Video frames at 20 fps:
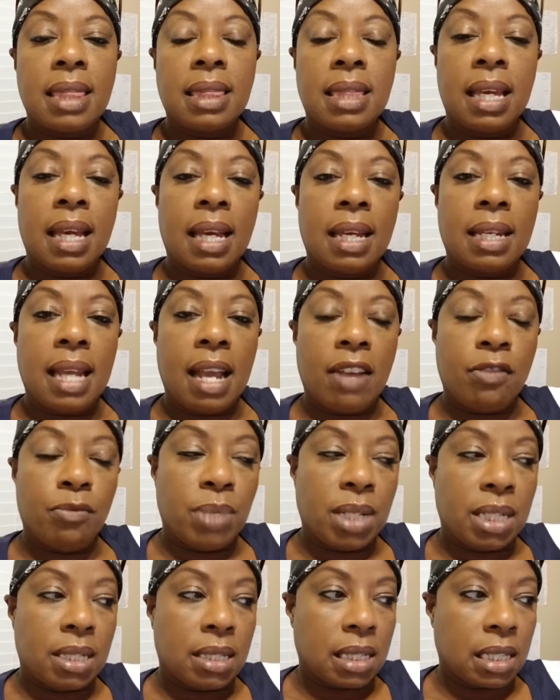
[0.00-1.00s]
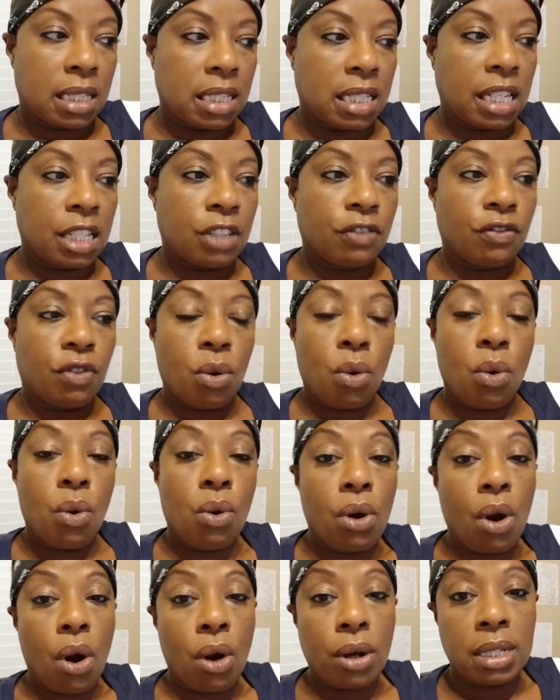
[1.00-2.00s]
that have been successful
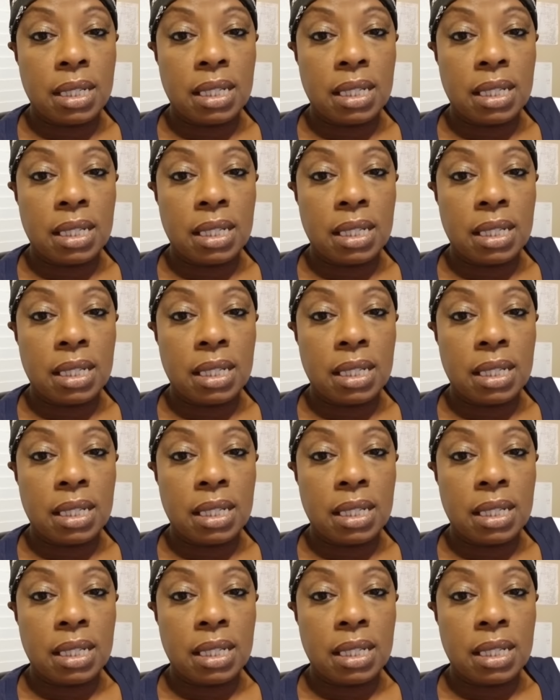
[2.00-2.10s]
or are